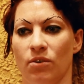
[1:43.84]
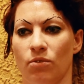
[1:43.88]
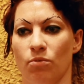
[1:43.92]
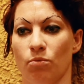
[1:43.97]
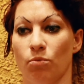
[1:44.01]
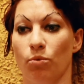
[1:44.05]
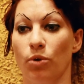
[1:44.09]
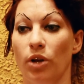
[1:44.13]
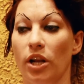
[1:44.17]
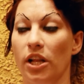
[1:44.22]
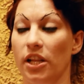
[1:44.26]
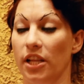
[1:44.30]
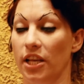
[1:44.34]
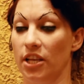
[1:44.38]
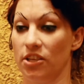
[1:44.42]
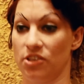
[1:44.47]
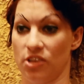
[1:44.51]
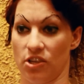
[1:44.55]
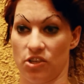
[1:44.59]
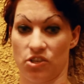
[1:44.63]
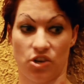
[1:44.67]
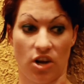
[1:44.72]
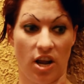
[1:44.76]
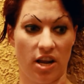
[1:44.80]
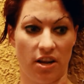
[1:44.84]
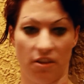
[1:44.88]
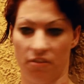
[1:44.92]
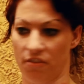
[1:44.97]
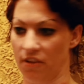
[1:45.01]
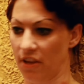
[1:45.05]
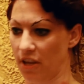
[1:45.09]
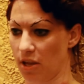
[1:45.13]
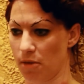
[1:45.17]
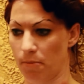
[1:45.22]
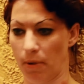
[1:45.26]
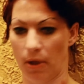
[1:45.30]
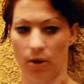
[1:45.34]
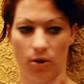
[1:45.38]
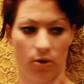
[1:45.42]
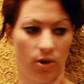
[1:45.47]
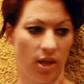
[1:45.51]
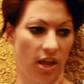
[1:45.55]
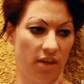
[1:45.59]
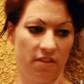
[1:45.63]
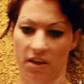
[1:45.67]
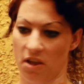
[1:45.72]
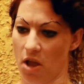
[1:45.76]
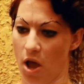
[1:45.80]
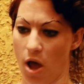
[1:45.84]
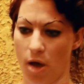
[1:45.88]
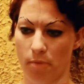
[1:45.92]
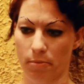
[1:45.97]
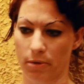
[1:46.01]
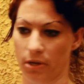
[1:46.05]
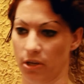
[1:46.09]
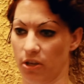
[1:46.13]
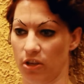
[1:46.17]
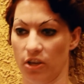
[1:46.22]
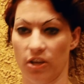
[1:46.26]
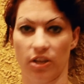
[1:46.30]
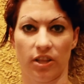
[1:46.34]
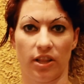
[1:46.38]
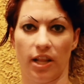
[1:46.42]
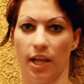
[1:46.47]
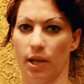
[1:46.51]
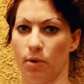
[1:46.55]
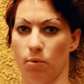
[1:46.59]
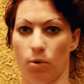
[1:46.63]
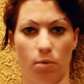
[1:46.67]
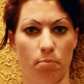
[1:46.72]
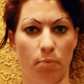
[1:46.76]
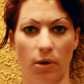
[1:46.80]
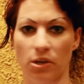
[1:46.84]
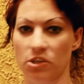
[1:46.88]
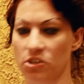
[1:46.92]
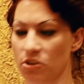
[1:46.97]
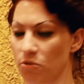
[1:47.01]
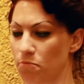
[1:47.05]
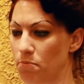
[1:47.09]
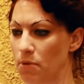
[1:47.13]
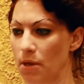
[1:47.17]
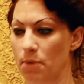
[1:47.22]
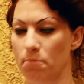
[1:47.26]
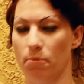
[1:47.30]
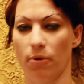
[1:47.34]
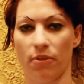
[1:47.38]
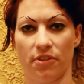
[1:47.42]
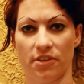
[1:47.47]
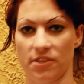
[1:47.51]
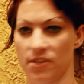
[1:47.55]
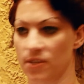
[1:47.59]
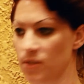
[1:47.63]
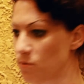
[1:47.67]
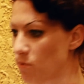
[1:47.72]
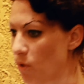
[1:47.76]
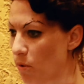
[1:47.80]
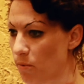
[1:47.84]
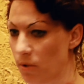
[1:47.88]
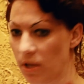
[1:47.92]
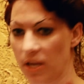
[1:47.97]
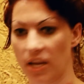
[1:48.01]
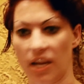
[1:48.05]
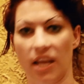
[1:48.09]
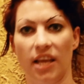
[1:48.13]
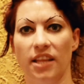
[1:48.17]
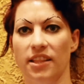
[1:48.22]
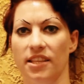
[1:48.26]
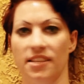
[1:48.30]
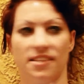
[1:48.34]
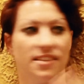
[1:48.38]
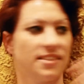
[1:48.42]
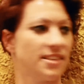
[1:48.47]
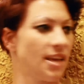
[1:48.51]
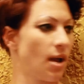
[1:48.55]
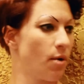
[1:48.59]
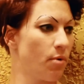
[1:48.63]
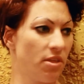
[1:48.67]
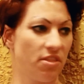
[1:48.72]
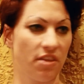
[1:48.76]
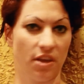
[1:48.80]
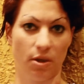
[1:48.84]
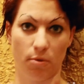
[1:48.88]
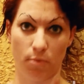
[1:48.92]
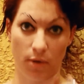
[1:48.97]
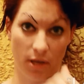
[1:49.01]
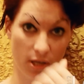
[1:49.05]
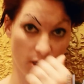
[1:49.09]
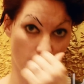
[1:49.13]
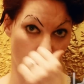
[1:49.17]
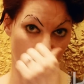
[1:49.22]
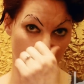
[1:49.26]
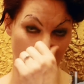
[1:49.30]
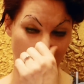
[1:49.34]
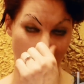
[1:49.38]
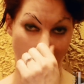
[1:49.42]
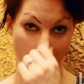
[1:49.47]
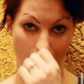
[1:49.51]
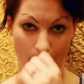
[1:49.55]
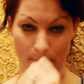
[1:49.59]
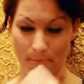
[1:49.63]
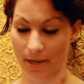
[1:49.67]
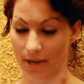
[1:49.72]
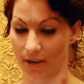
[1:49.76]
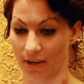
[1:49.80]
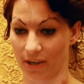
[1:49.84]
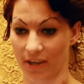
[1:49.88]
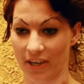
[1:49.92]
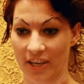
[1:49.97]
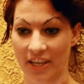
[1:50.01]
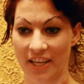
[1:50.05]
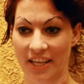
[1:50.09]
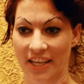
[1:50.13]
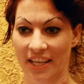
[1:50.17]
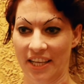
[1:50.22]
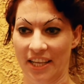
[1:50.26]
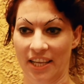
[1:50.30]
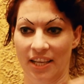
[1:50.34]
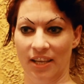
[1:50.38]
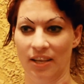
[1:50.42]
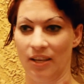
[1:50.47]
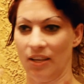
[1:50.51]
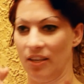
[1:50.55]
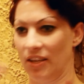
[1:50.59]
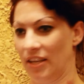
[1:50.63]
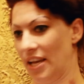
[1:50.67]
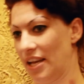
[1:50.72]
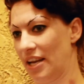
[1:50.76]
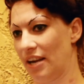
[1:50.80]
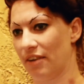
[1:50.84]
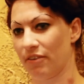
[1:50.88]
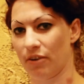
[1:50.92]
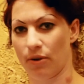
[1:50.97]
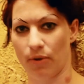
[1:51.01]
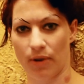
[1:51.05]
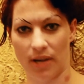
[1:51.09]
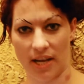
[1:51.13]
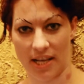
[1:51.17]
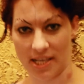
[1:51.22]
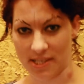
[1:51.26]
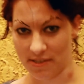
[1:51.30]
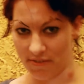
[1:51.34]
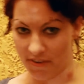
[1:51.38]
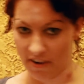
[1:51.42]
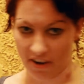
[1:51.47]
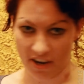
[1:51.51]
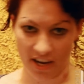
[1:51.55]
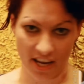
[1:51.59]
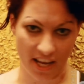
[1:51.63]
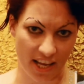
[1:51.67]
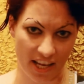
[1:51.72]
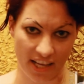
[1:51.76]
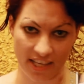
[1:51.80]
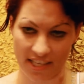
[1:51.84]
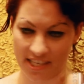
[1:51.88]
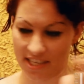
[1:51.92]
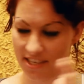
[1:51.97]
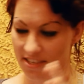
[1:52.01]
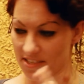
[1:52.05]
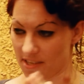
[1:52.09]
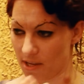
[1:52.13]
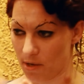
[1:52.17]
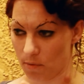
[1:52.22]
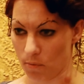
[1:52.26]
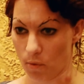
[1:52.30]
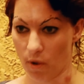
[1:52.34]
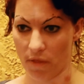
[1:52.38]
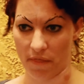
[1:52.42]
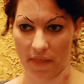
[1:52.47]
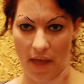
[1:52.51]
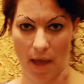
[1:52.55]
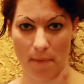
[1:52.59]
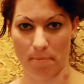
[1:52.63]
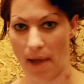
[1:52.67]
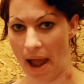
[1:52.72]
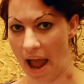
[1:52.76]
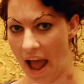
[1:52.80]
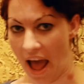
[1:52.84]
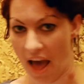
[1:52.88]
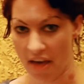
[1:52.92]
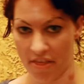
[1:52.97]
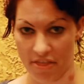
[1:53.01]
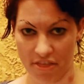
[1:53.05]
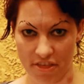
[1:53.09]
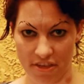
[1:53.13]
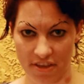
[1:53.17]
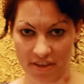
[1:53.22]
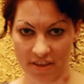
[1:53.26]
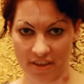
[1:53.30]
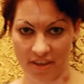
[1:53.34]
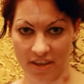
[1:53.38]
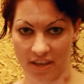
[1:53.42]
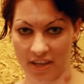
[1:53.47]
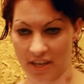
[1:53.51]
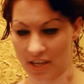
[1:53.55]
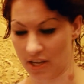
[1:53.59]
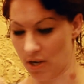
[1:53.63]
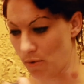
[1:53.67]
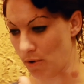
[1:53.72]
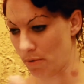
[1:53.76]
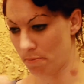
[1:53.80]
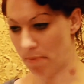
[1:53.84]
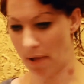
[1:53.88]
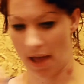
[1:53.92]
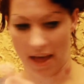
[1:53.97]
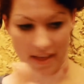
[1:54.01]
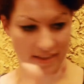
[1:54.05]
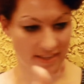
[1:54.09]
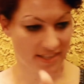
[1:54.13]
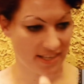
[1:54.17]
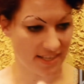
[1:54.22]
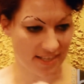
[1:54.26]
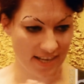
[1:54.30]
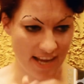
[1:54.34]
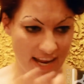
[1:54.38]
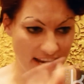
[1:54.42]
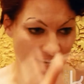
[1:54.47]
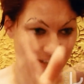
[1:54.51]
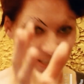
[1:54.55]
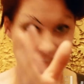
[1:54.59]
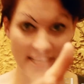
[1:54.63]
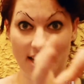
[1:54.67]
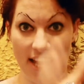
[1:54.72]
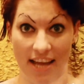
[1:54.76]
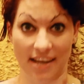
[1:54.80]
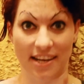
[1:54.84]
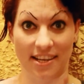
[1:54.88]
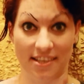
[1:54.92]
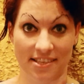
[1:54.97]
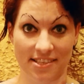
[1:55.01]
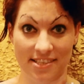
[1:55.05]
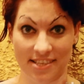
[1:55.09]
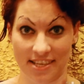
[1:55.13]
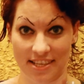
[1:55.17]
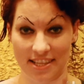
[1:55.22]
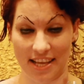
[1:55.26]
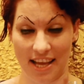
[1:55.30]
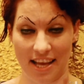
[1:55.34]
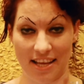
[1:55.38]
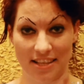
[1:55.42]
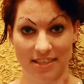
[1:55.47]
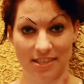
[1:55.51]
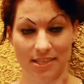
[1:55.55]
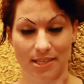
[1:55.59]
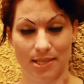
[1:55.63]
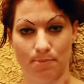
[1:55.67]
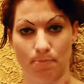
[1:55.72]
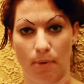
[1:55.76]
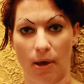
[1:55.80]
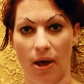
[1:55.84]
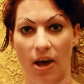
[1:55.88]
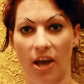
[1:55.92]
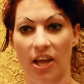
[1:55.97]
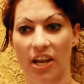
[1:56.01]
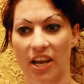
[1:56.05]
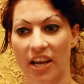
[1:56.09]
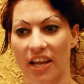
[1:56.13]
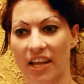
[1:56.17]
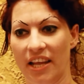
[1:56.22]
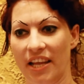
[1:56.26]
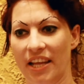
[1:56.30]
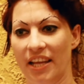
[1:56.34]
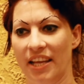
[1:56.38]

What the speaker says: really just try to think about, okay, the common good, like we're a bunch of people, this is what we need, this is how we think we could all be happier. And everyone has varying ideas on what that path, you know, what path to take to get us to that spot.